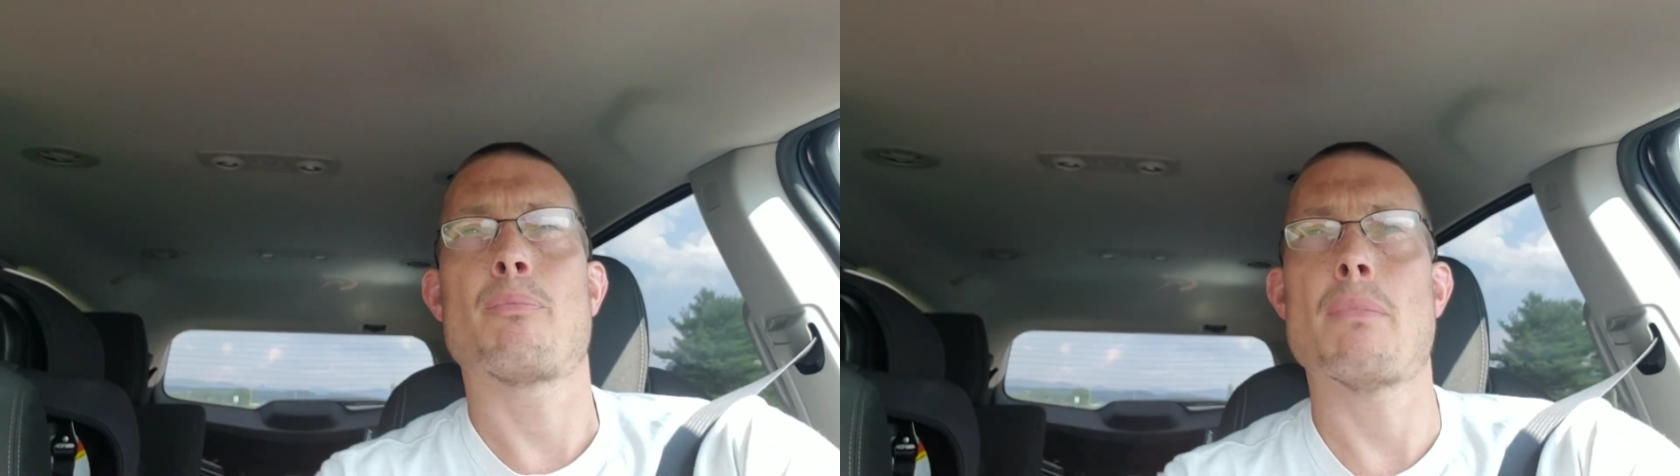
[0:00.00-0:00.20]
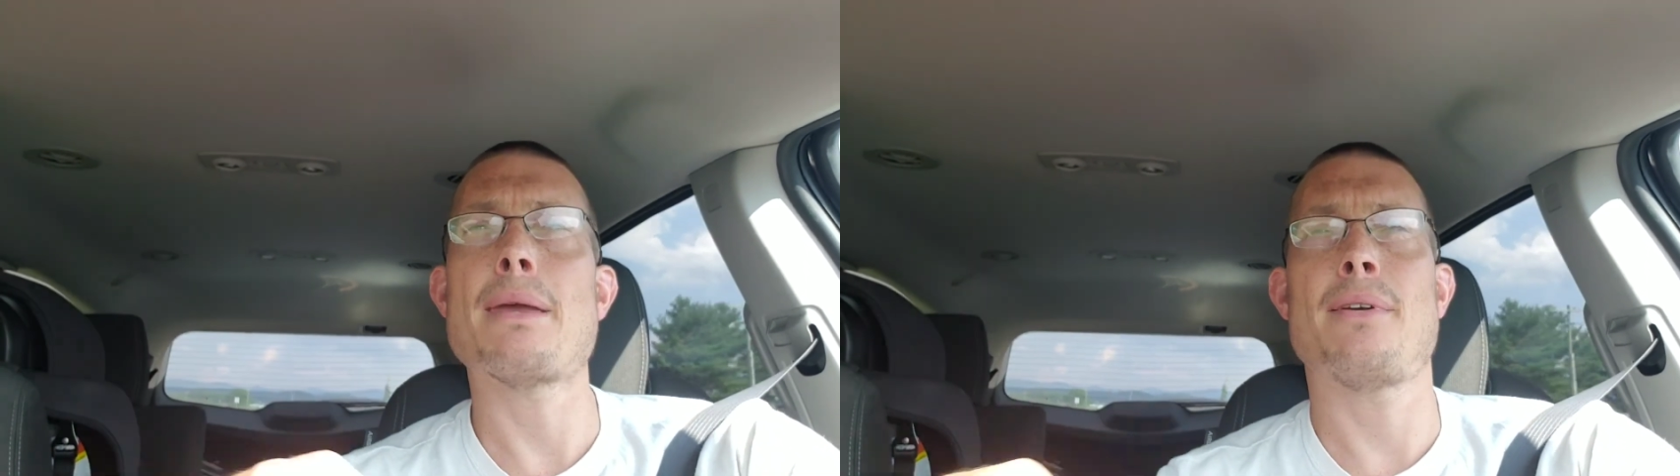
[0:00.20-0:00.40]

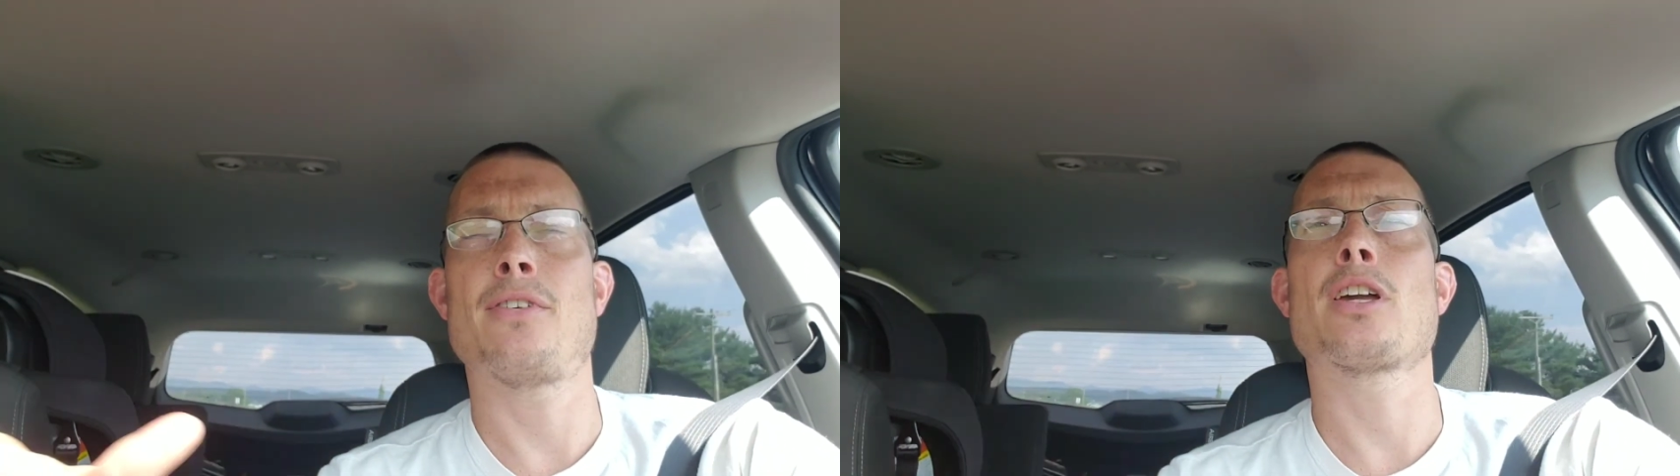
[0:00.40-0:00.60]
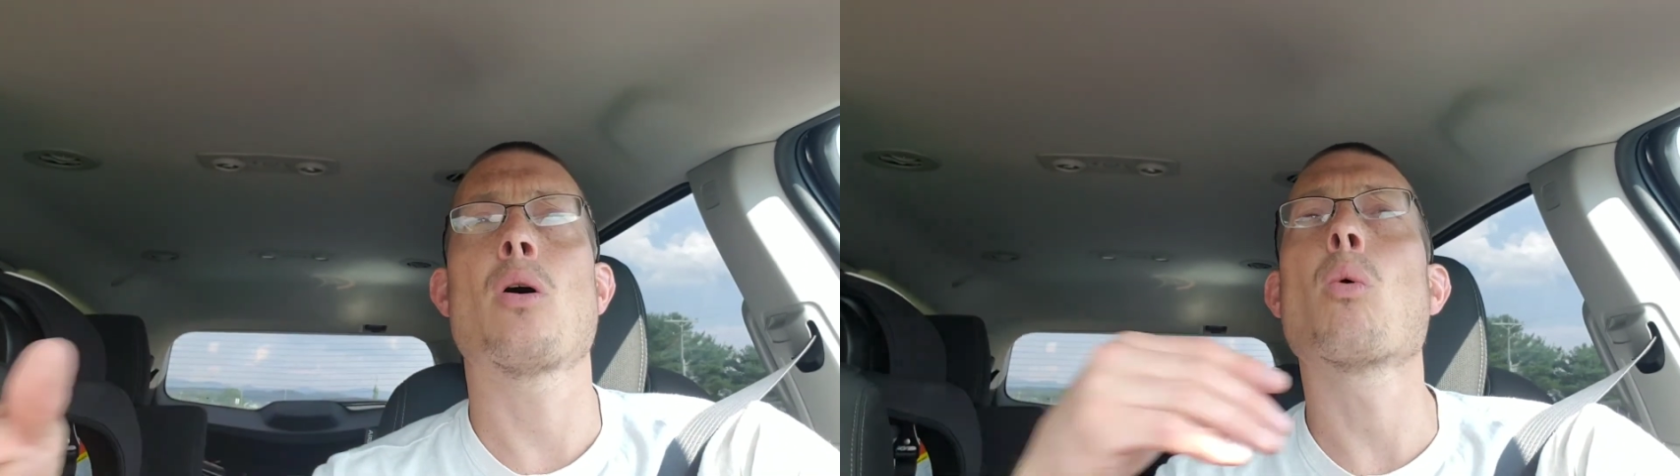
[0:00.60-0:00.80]
Maybe
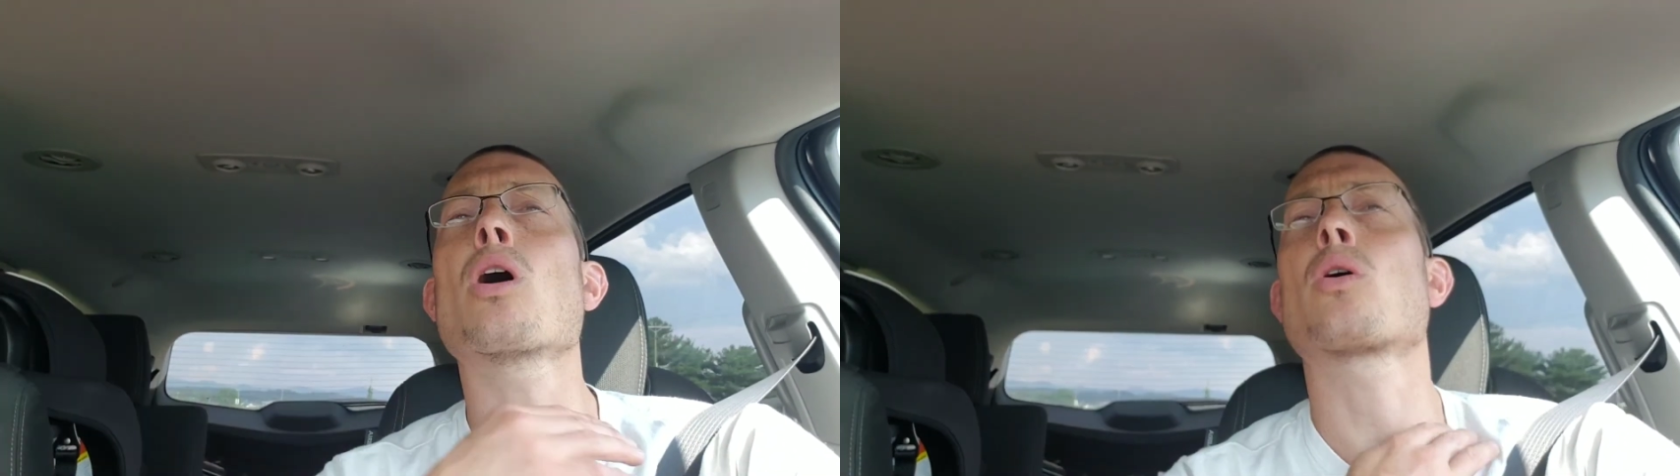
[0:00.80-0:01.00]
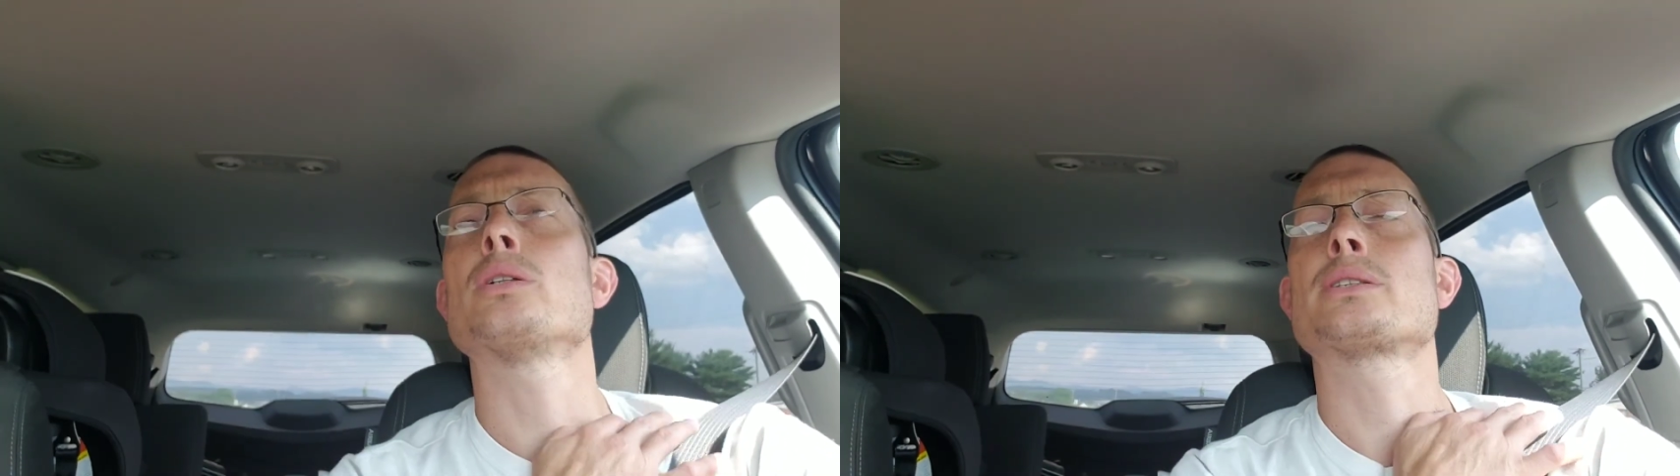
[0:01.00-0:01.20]
even go
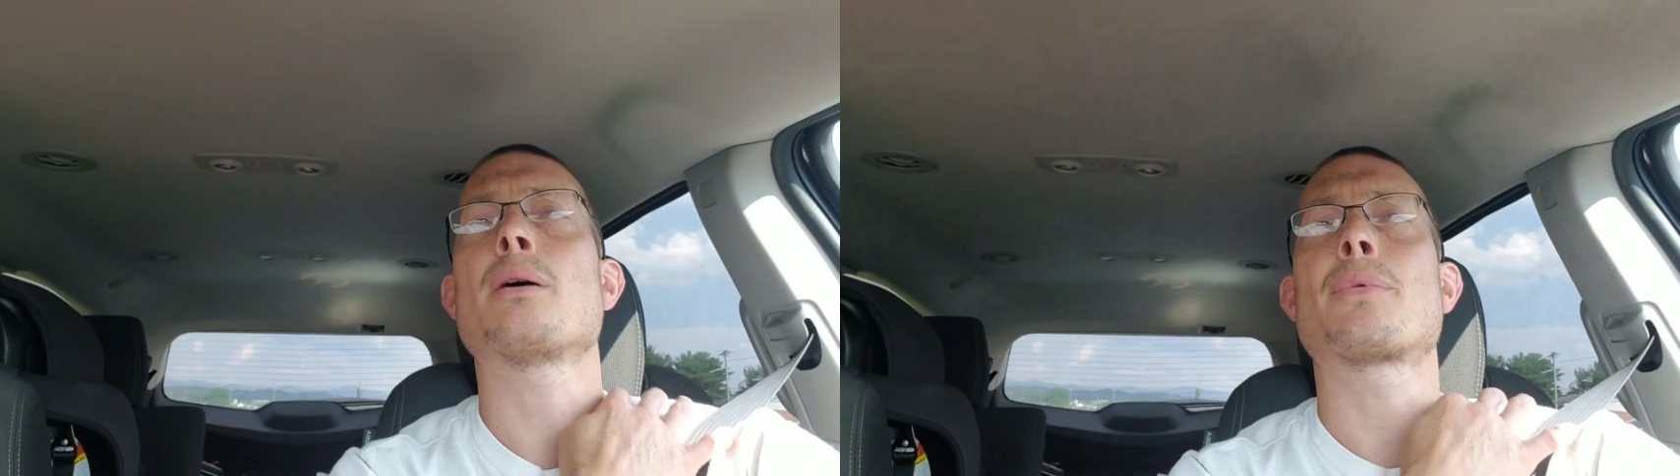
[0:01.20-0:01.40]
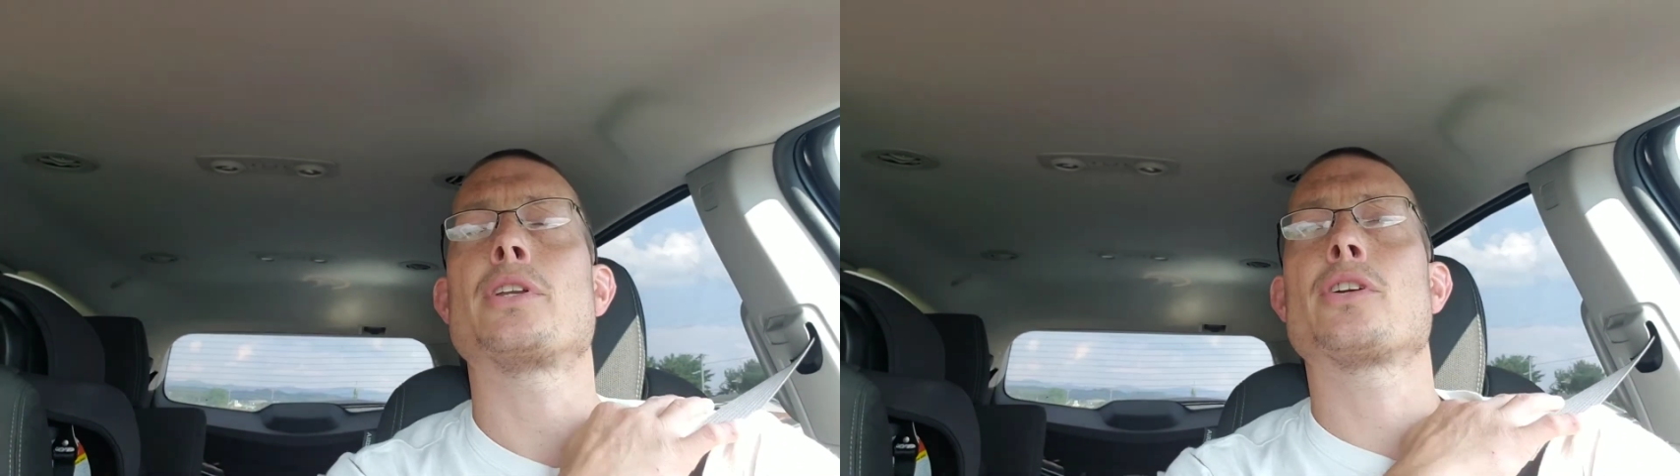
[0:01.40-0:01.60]
work on something,